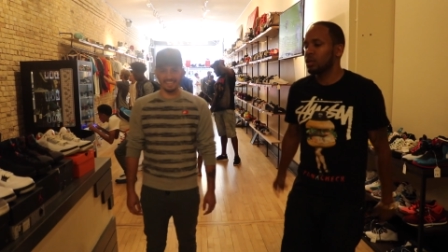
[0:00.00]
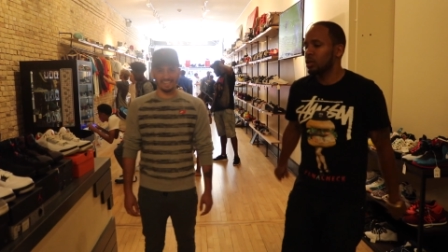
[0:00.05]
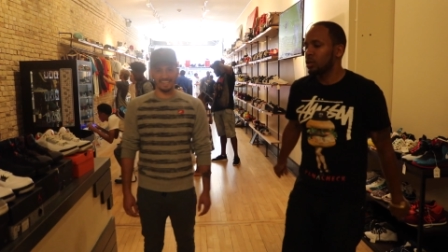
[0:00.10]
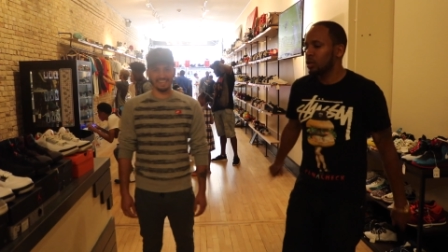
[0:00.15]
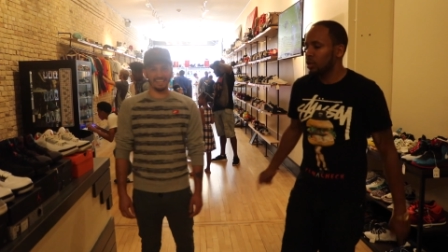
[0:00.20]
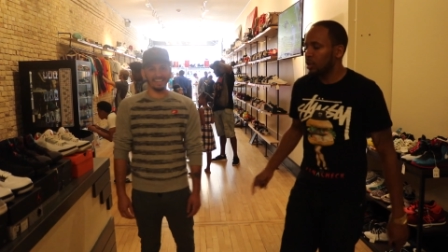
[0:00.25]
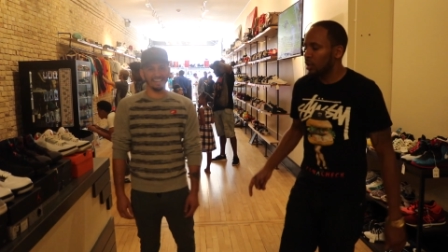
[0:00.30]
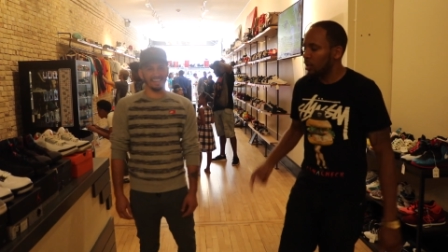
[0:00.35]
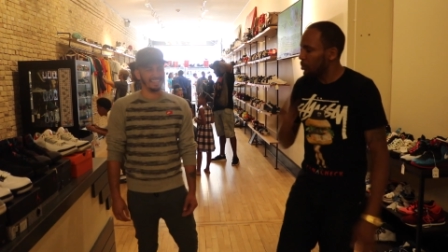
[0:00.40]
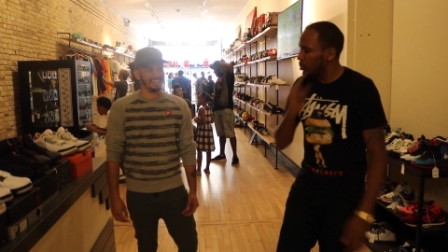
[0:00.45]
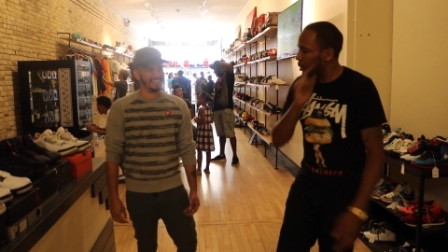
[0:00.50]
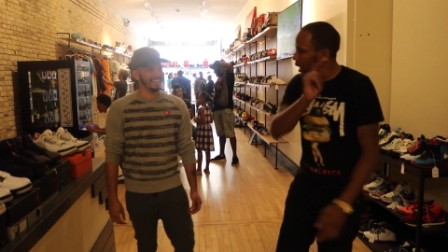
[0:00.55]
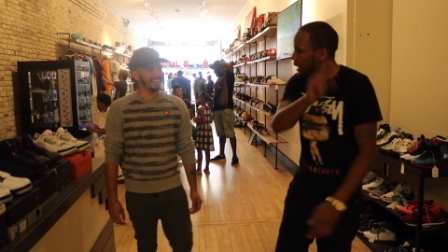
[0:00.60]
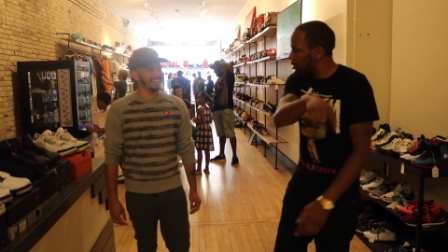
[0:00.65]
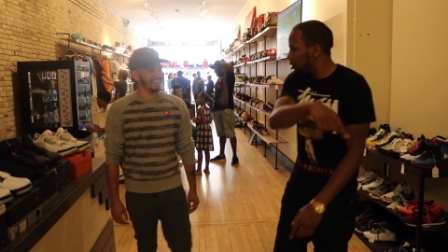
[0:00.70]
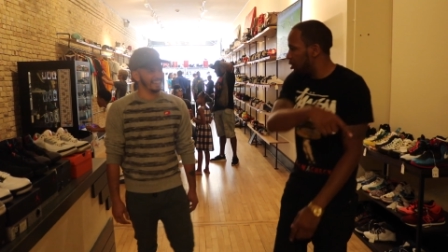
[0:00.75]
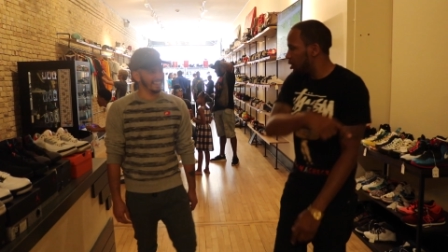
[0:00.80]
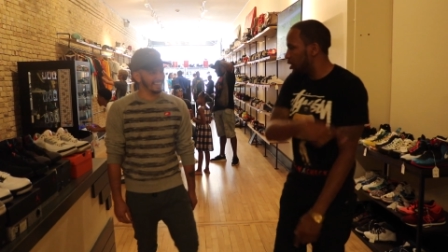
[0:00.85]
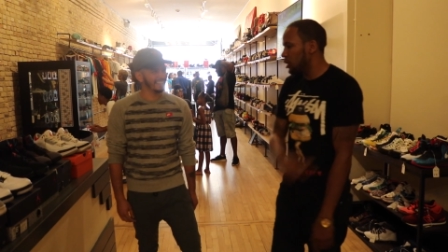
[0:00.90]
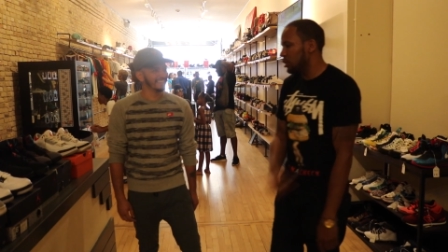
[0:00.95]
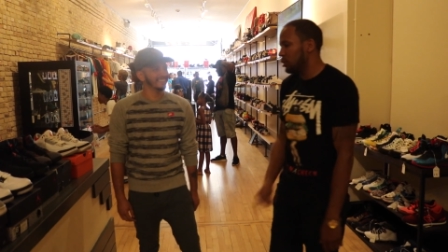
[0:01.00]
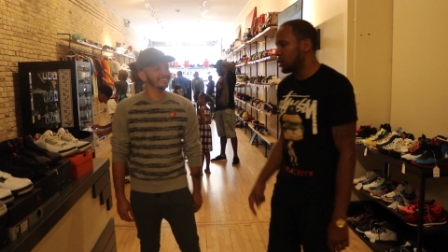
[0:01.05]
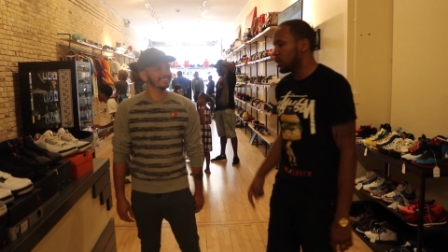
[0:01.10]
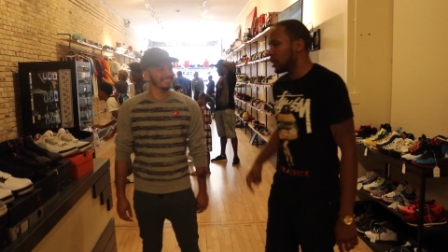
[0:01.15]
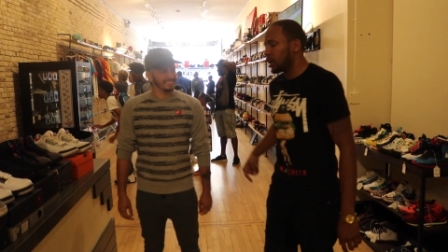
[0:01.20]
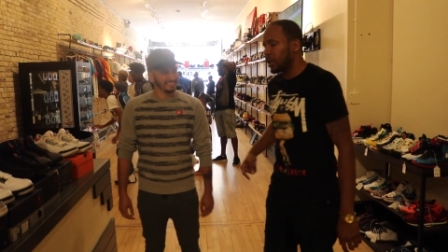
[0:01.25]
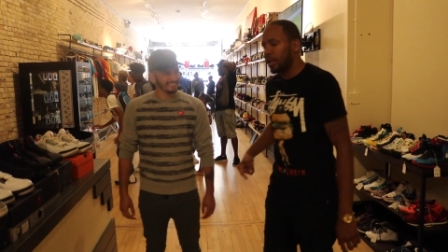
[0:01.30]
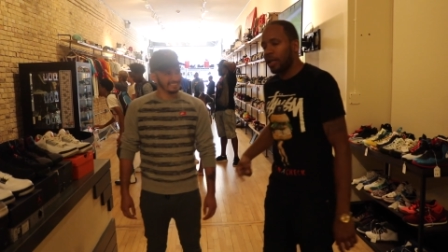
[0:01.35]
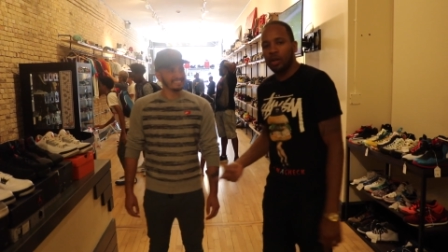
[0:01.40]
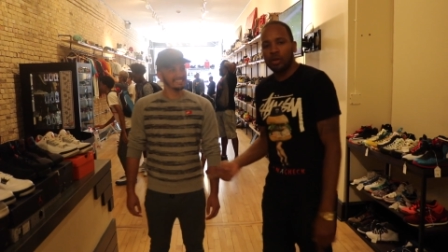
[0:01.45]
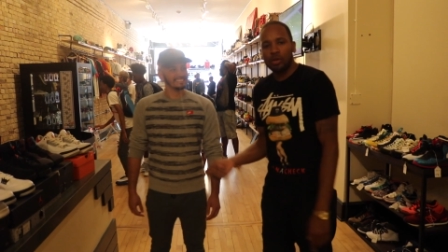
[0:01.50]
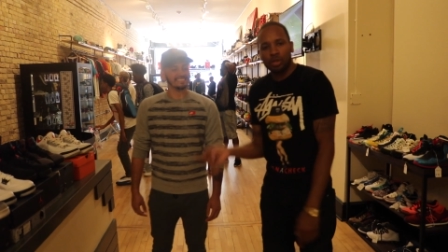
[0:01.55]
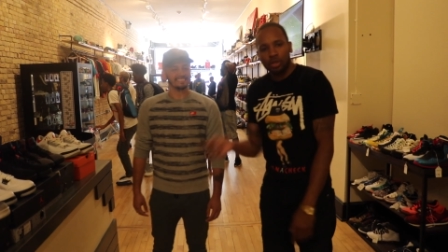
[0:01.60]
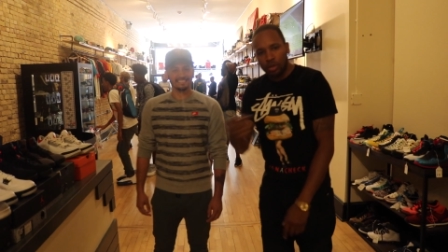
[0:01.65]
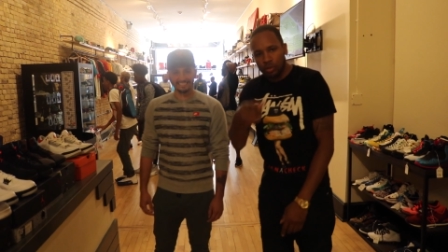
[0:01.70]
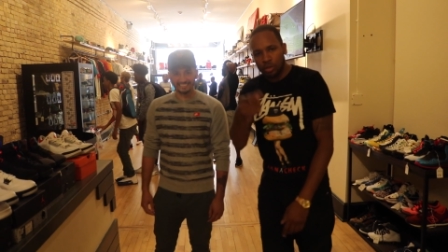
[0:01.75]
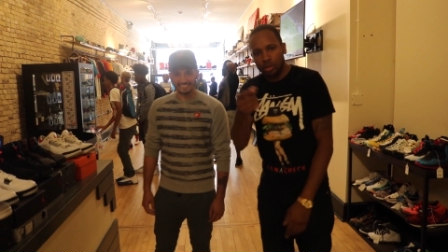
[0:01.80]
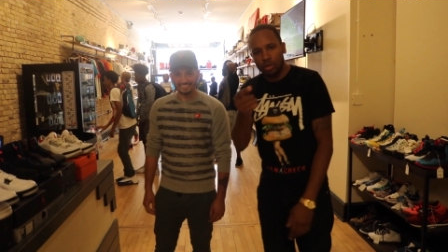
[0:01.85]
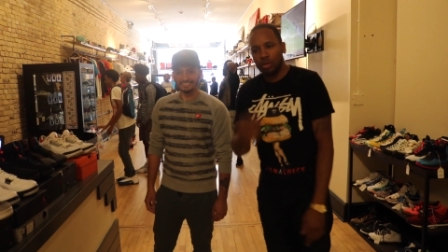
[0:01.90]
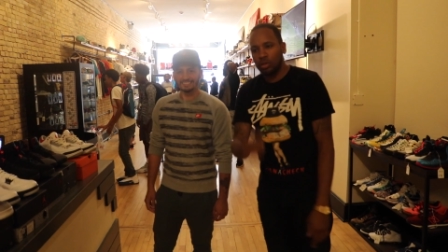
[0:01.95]
get a major deal done. Get on the
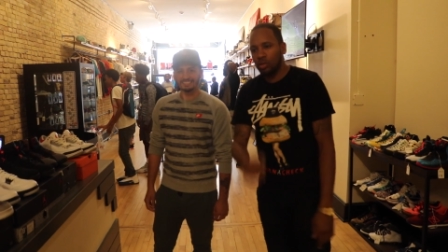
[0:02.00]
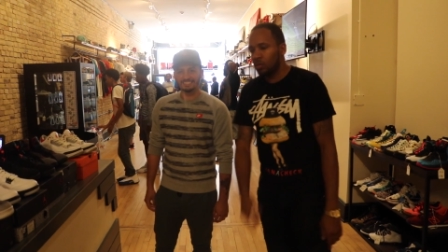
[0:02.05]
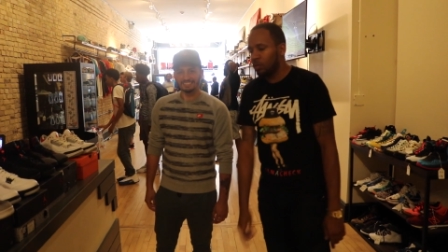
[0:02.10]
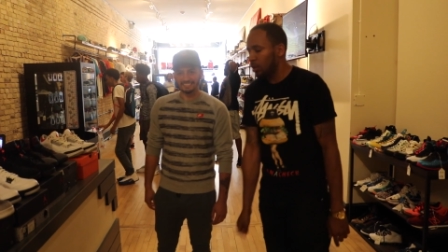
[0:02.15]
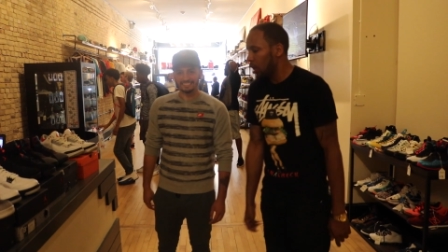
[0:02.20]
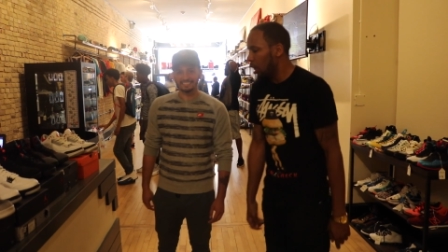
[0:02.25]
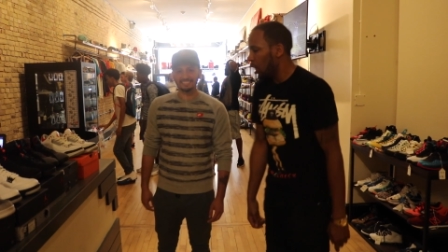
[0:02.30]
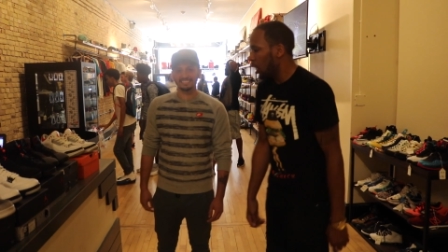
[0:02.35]
YouTube,